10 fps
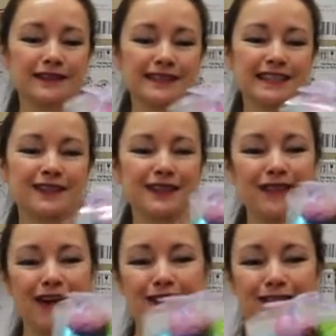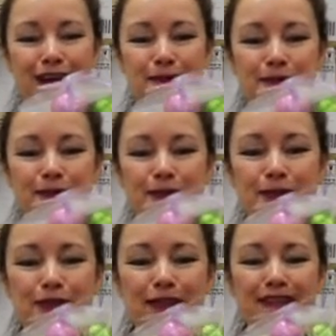75 grams
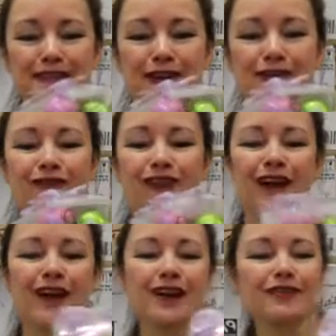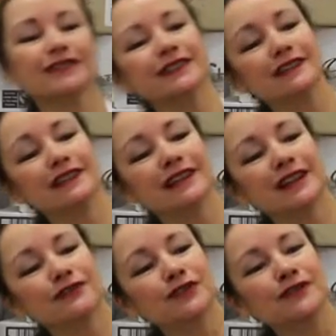worth, and it's got five little
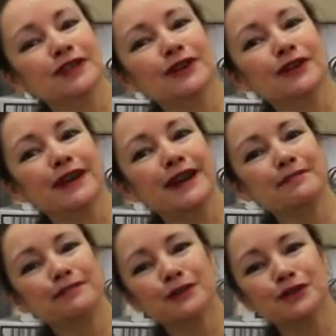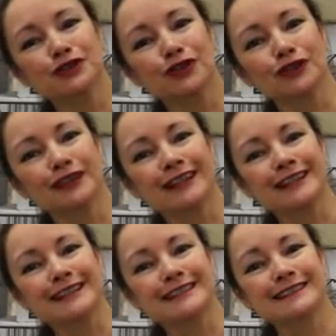15 gram milk chocolate
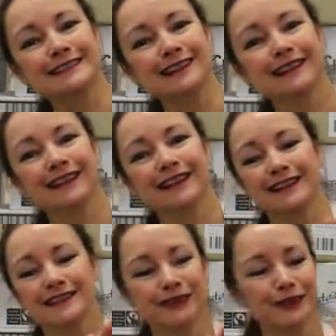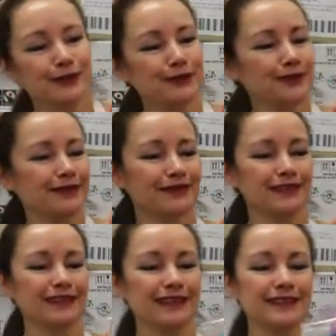eggs. So
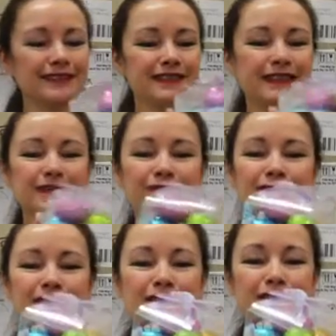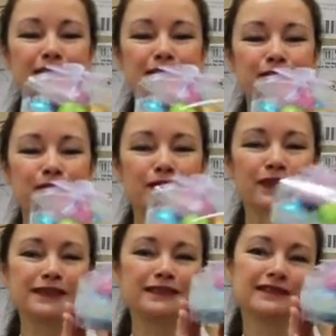there's a gift there for
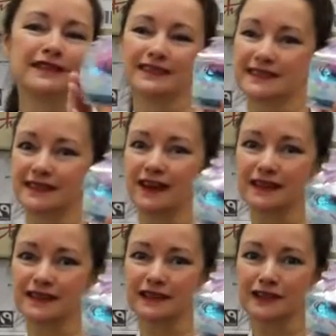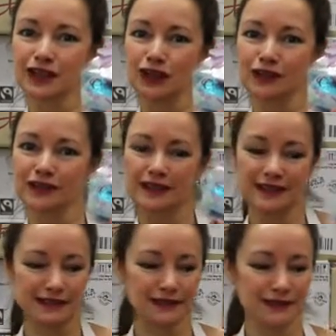everybody. That's a nice little token
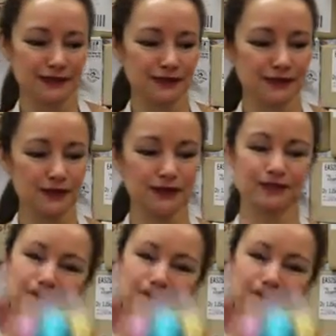Easter gift.